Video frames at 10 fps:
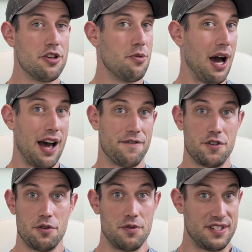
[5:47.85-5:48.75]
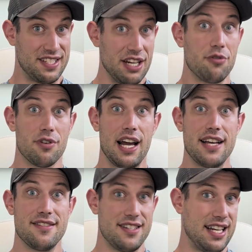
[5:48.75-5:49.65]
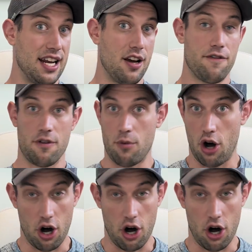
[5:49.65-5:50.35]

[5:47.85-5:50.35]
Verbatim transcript: You have to synchronize the data from